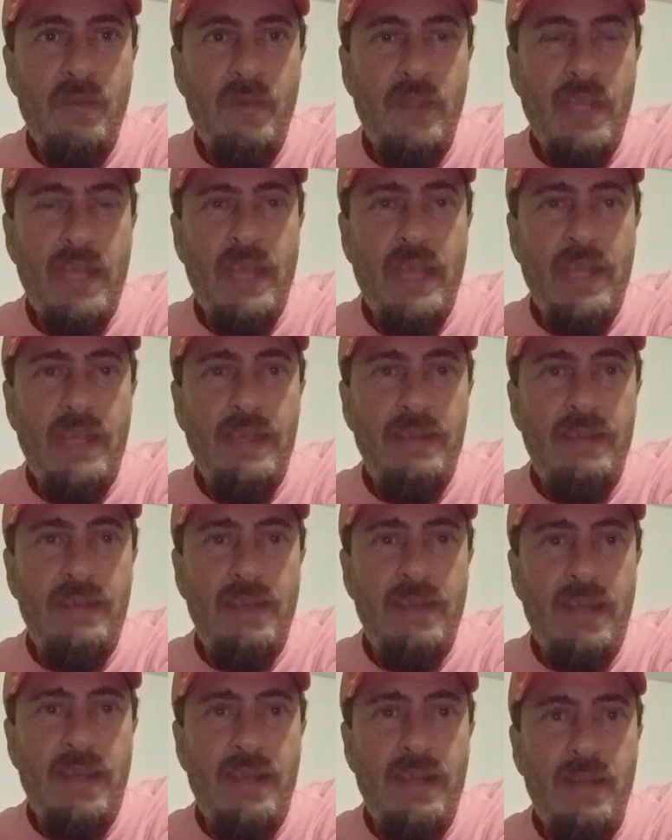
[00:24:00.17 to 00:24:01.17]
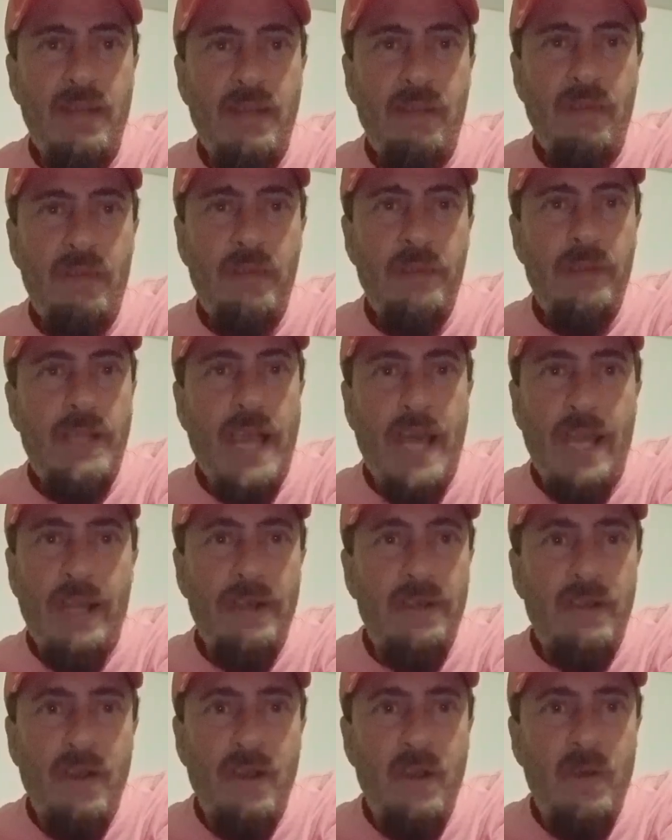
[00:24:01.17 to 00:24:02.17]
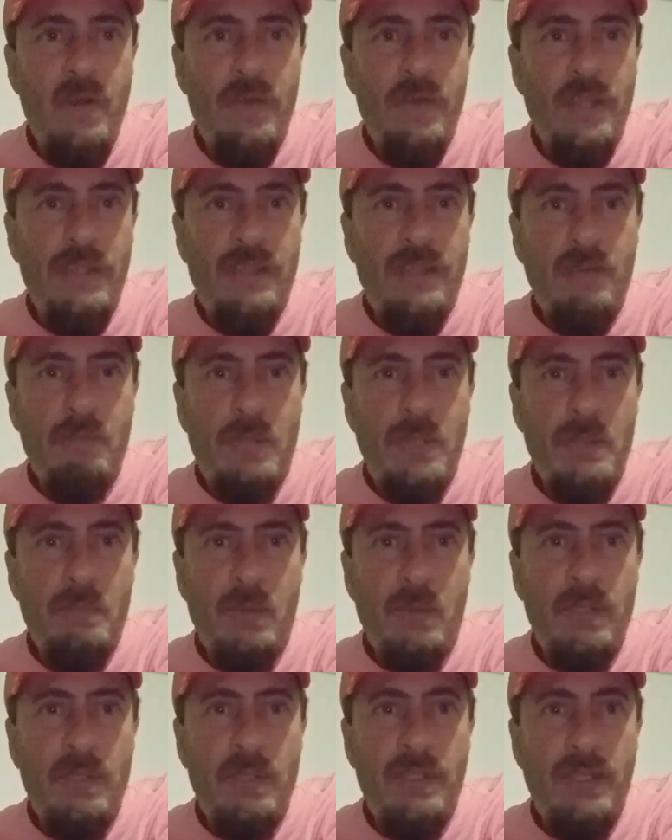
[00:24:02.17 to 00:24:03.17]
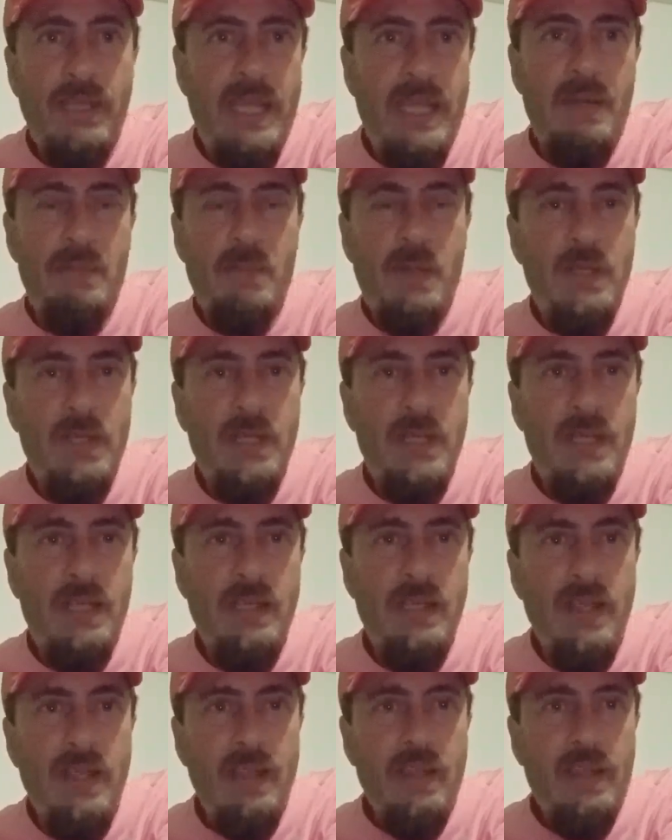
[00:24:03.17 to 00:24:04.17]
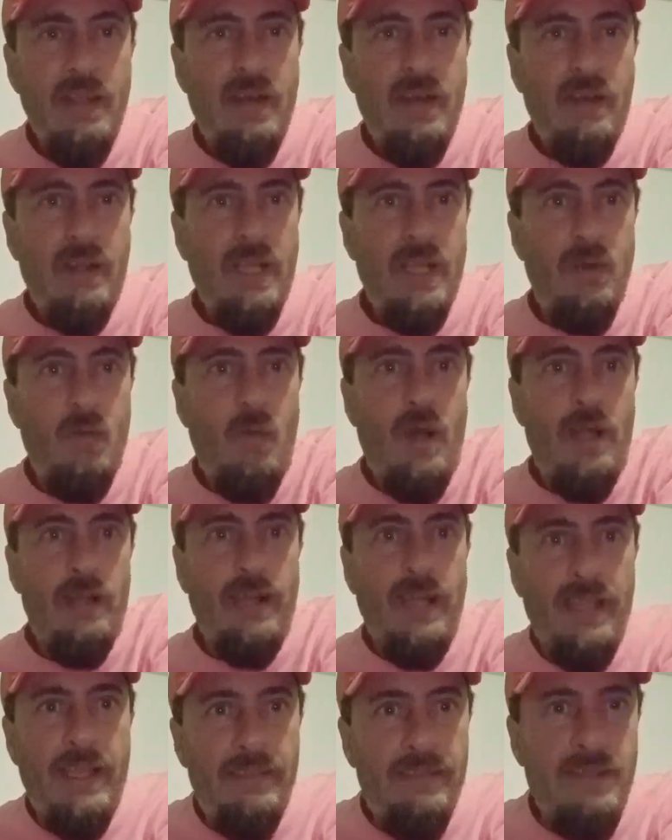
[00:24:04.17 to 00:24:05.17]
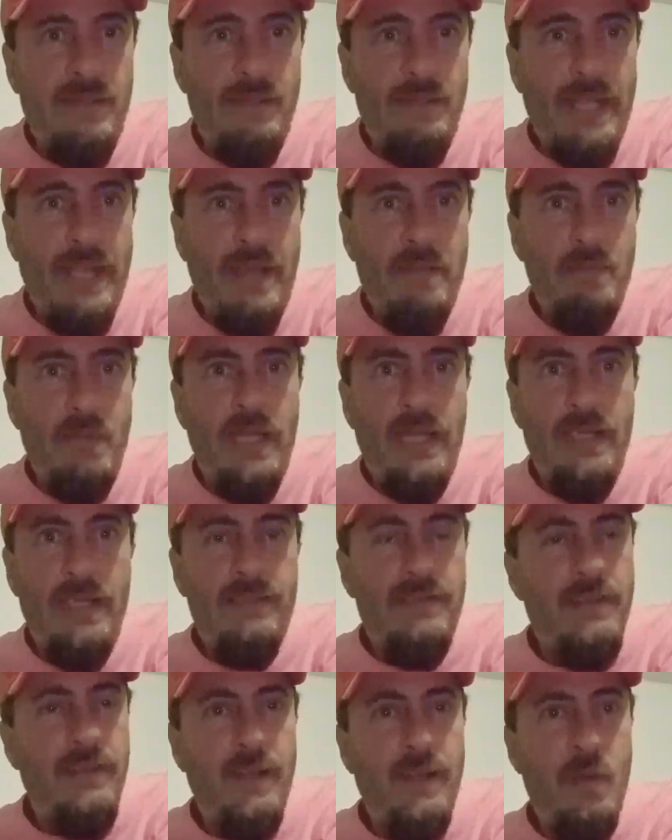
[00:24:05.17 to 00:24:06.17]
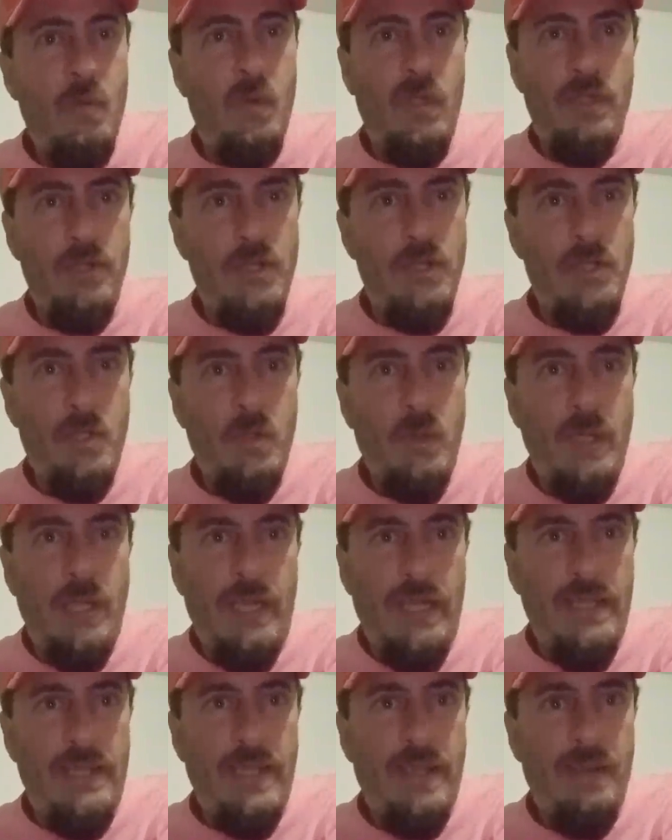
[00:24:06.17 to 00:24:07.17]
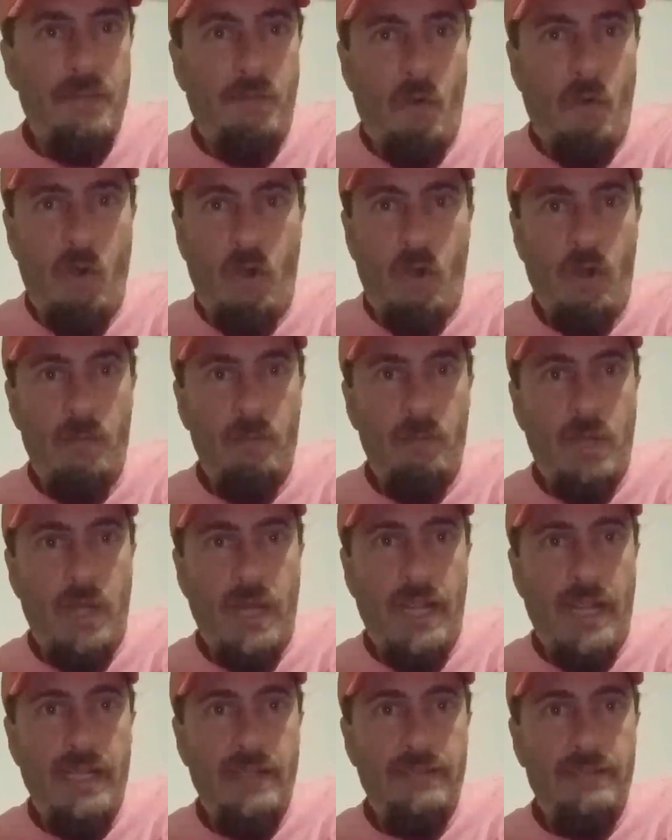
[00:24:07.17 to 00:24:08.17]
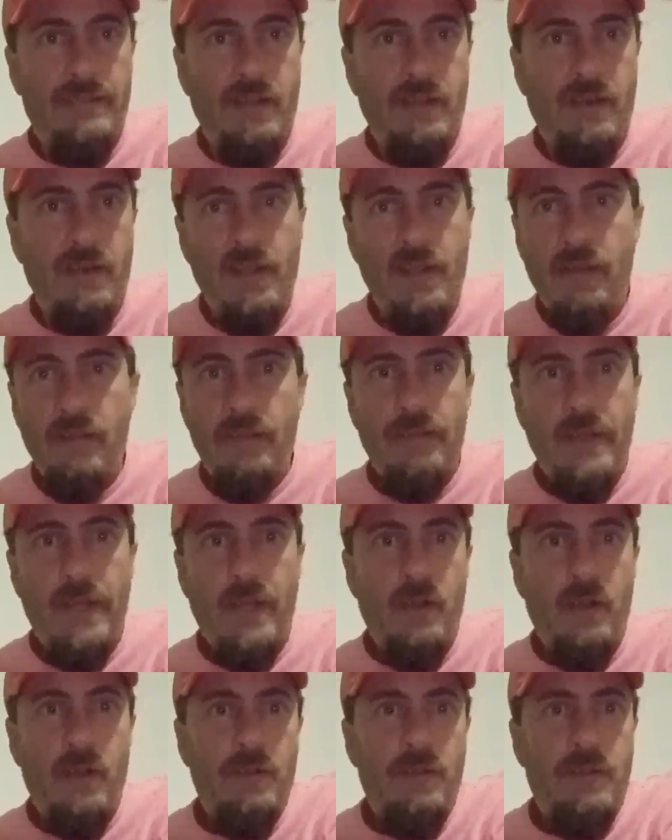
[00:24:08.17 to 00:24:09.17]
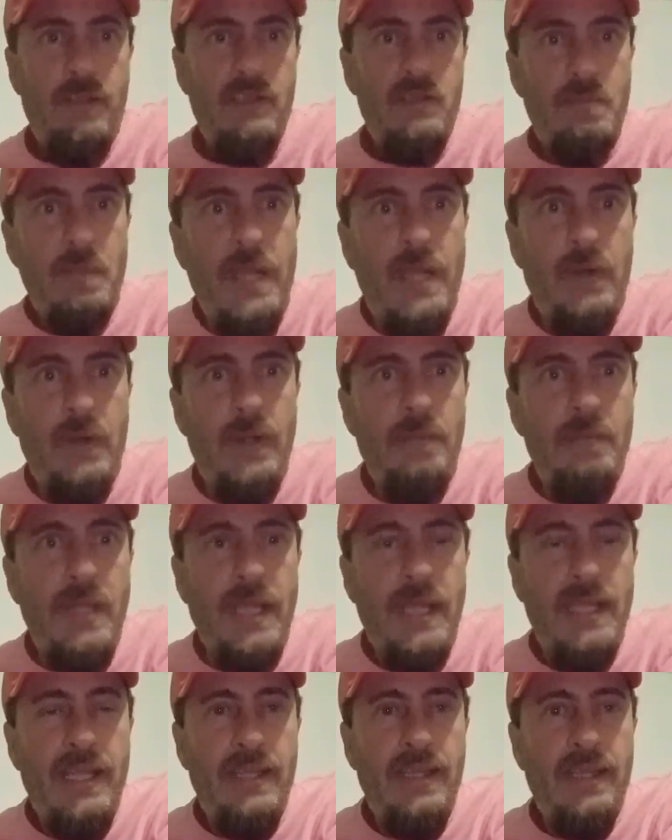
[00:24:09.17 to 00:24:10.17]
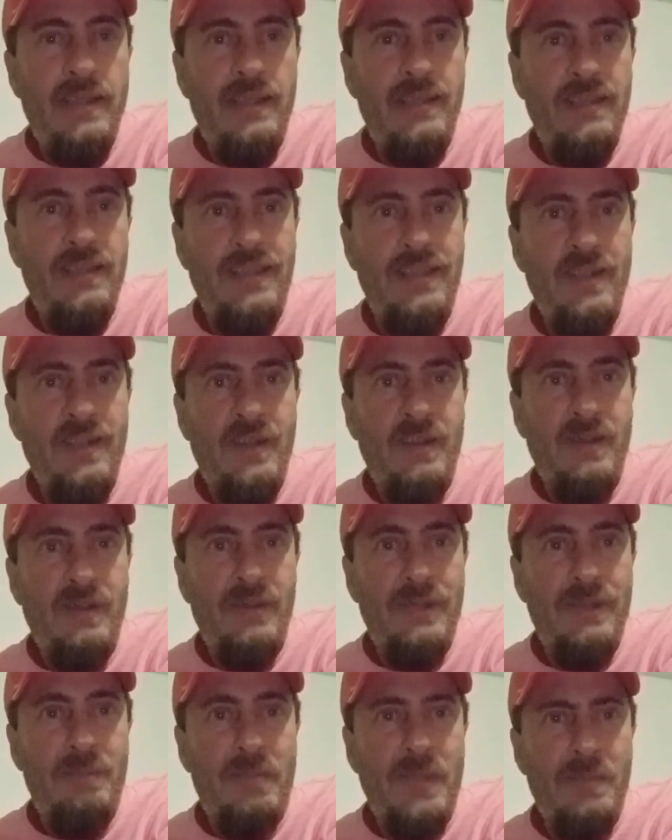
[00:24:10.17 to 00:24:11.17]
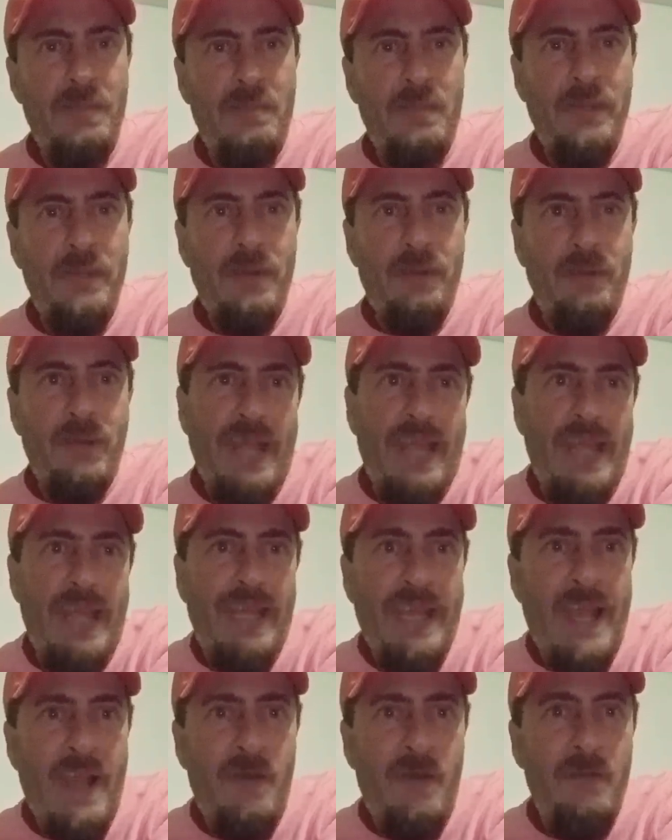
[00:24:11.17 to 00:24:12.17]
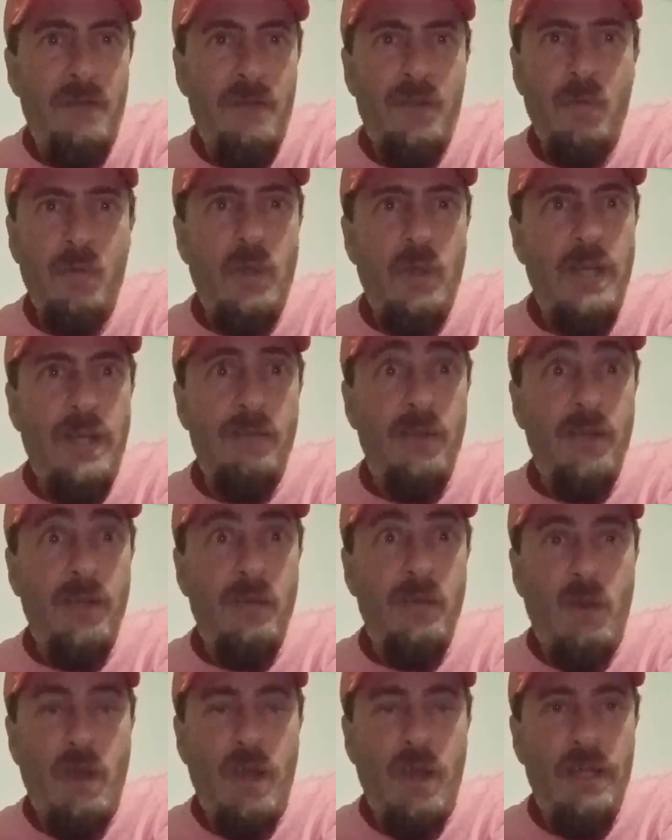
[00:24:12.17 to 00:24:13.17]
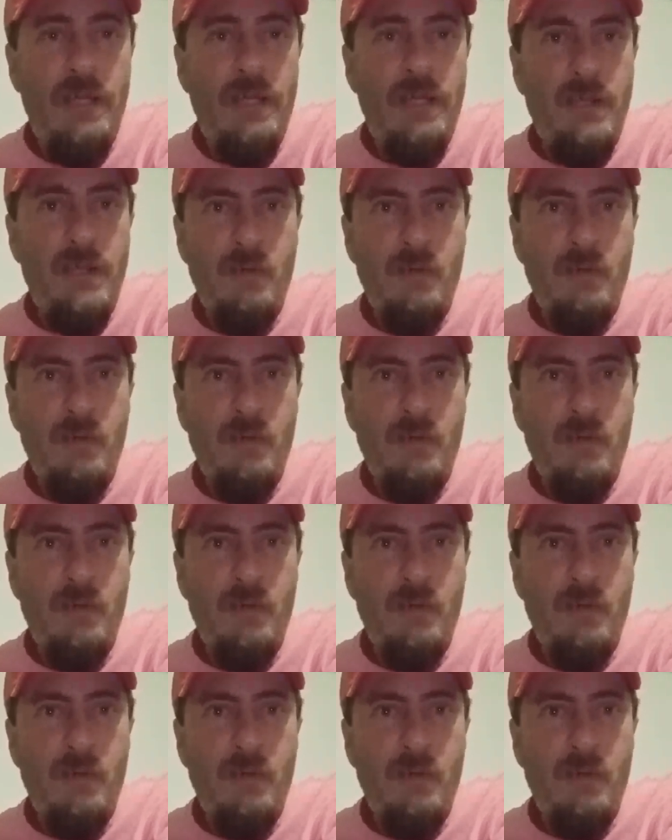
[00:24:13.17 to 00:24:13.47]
And you got to know that the people in the neighborhood they're going to want some of that money, so they're willing to do anything for him, right? So there's his merry men, the people that would hang out and do whatever he wanted.